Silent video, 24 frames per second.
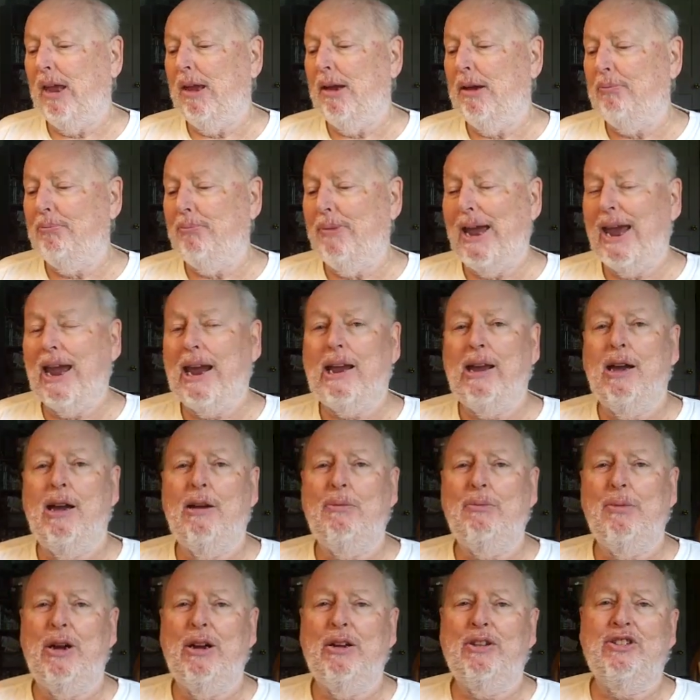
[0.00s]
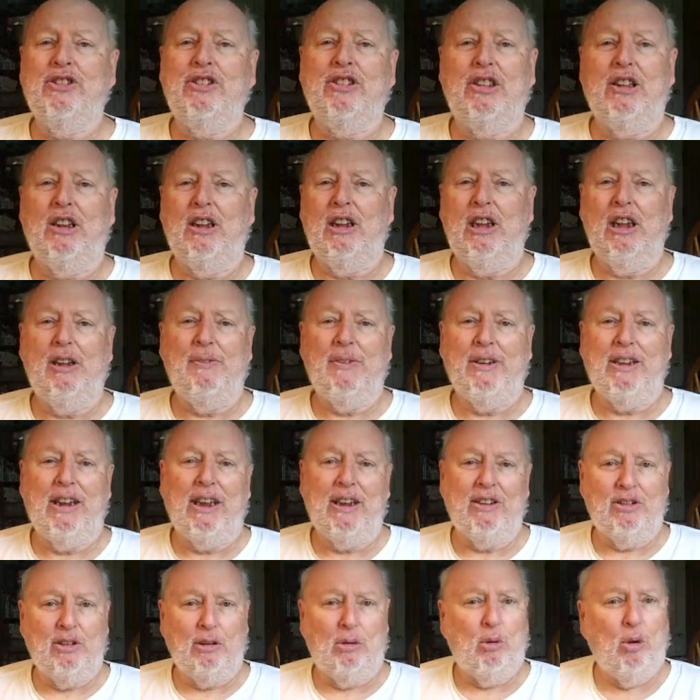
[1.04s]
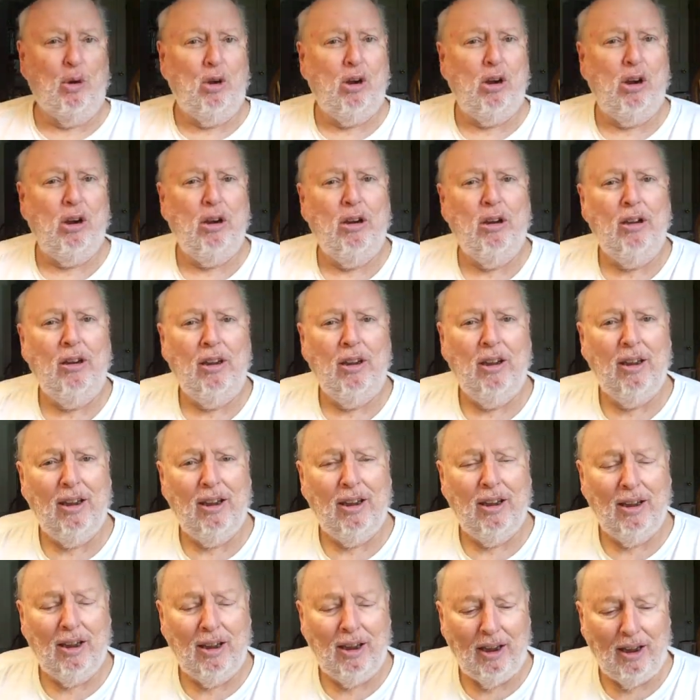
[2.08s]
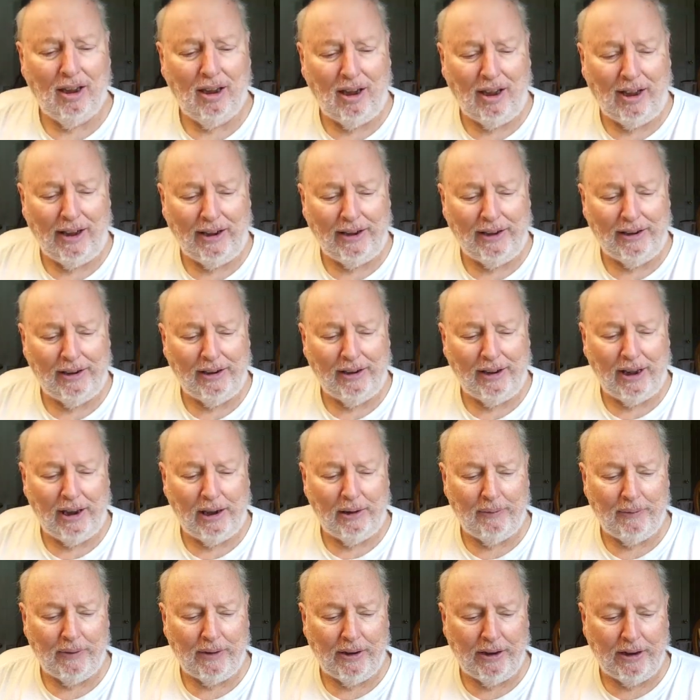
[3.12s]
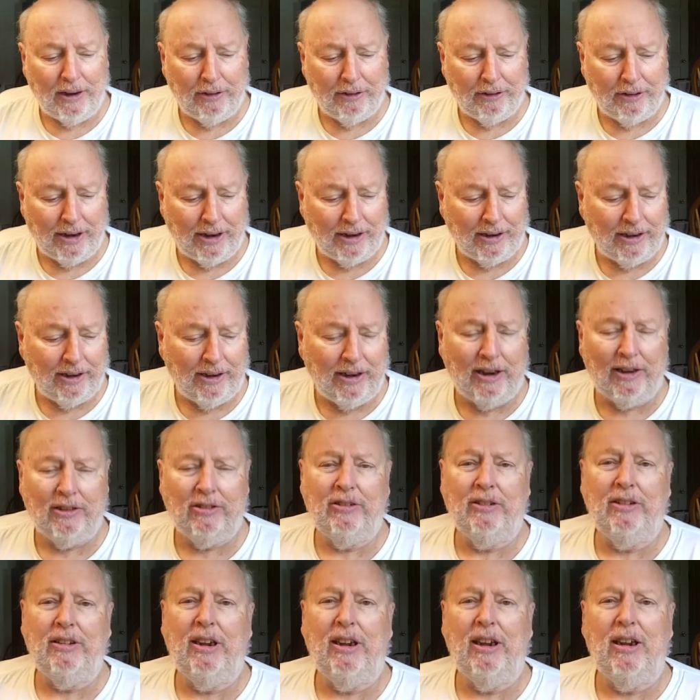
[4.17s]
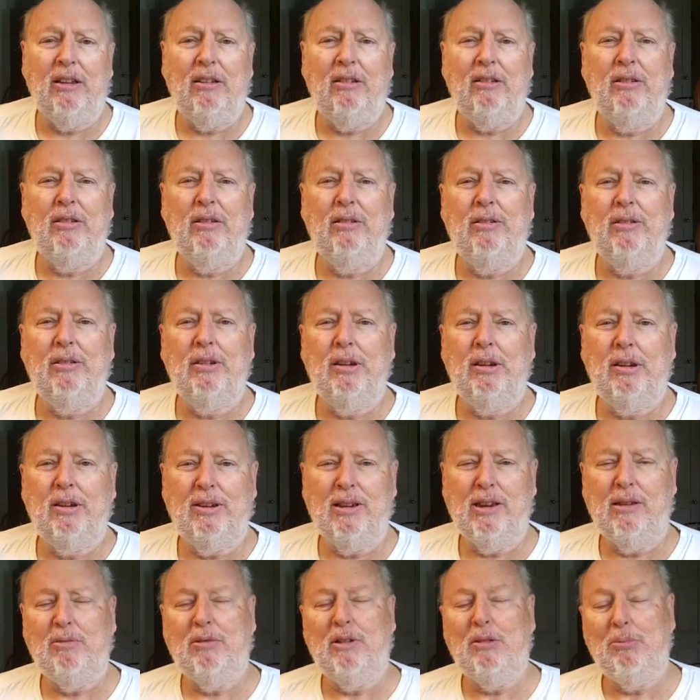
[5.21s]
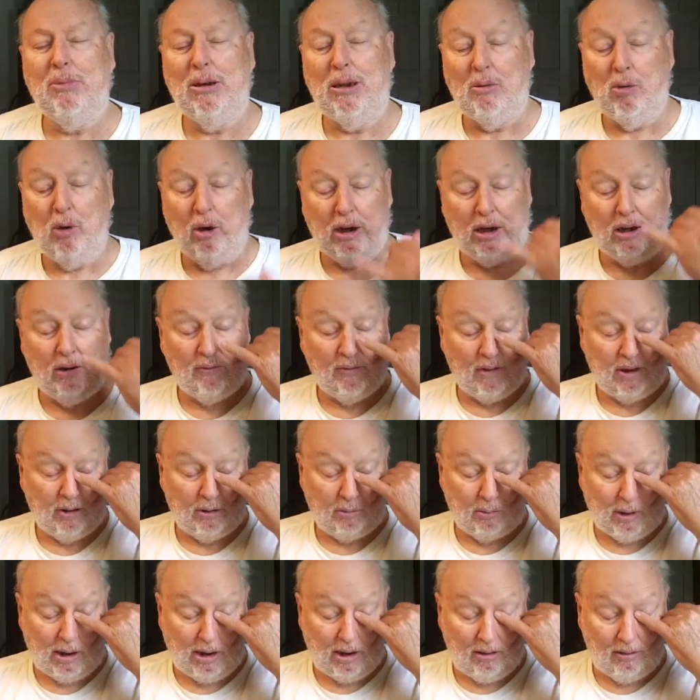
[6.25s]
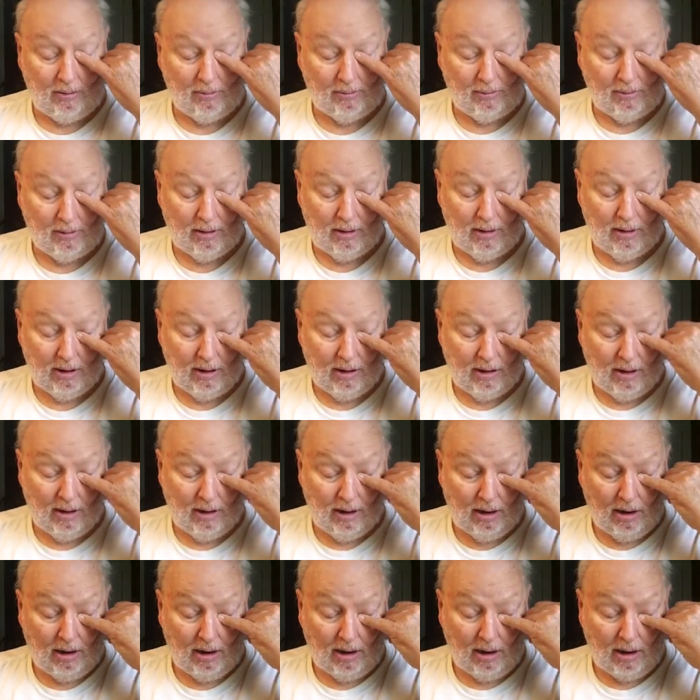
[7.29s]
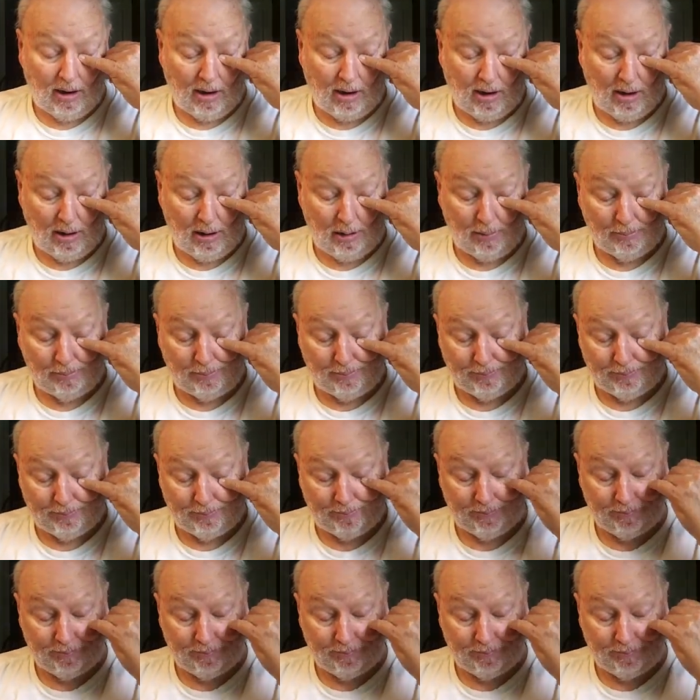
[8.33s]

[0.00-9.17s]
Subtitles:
I'm back amongst the living, as it were. I have an internet connection now. Seems to be working rather well. Not